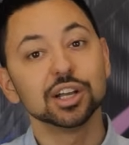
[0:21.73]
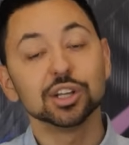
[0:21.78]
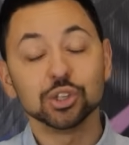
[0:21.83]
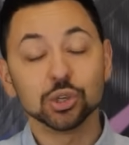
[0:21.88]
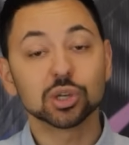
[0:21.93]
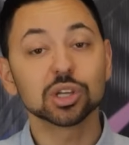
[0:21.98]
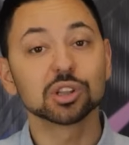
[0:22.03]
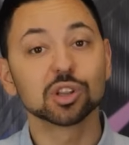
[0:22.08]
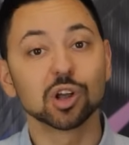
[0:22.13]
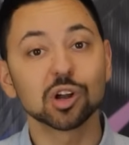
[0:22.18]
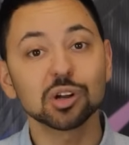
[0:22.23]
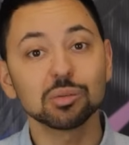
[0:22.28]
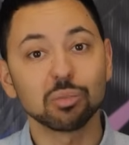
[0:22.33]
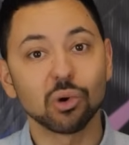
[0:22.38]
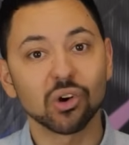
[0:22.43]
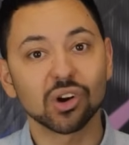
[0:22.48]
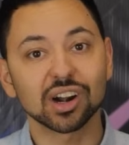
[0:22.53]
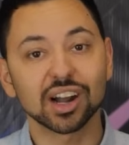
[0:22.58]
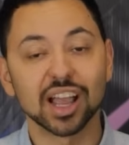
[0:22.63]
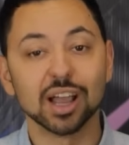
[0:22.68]
You can learn
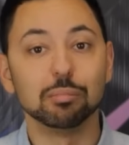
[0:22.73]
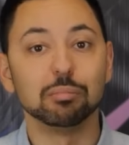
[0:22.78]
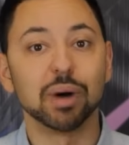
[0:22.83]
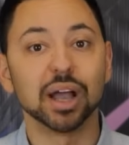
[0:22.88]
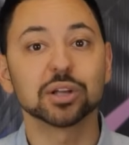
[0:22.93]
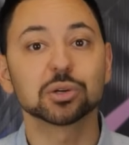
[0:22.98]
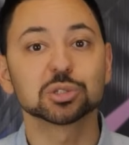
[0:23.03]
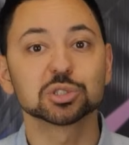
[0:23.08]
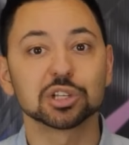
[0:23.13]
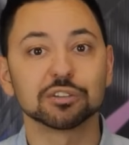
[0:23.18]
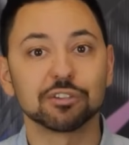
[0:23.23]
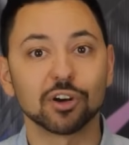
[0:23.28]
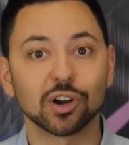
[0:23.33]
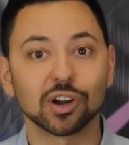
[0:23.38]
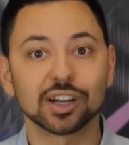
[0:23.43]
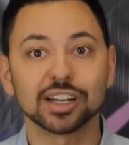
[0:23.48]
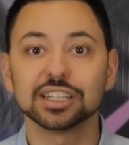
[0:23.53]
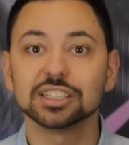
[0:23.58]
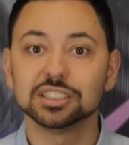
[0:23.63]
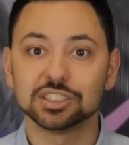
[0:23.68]
more at
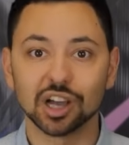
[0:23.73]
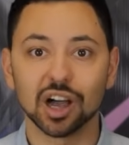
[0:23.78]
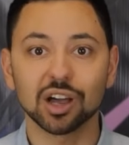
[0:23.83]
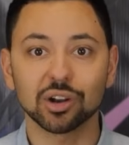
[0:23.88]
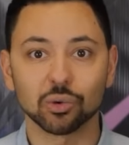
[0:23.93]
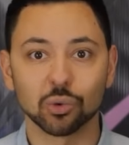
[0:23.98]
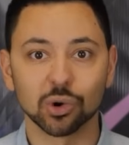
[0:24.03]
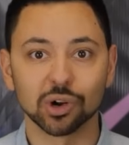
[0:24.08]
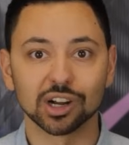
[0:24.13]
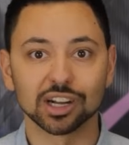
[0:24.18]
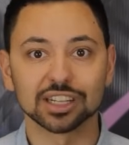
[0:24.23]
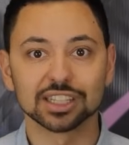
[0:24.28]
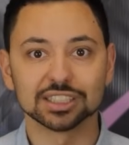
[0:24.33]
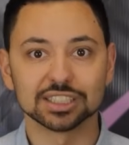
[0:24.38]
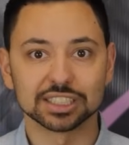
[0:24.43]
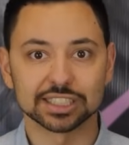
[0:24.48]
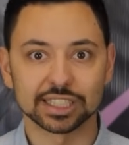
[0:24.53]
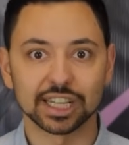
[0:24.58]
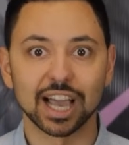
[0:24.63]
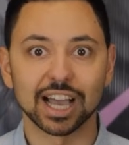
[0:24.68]

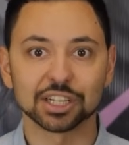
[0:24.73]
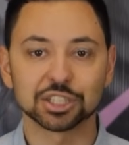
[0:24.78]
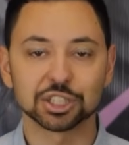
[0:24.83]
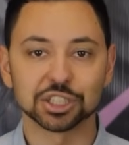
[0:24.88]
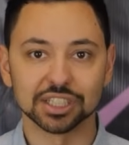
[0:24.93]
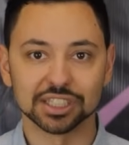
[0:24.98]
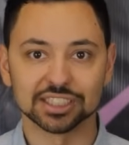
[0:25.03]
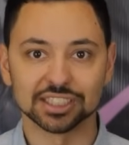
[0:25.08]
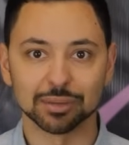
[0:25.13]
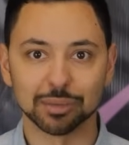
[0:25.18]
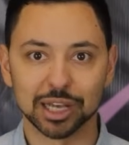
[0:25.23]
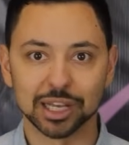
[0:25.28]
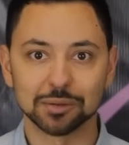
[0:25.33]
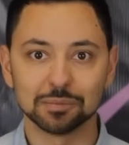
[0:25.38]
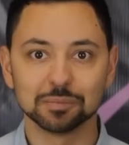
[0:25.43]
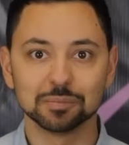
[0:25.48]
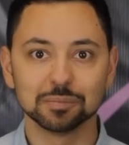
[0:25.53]
microsafari.org/exhibit.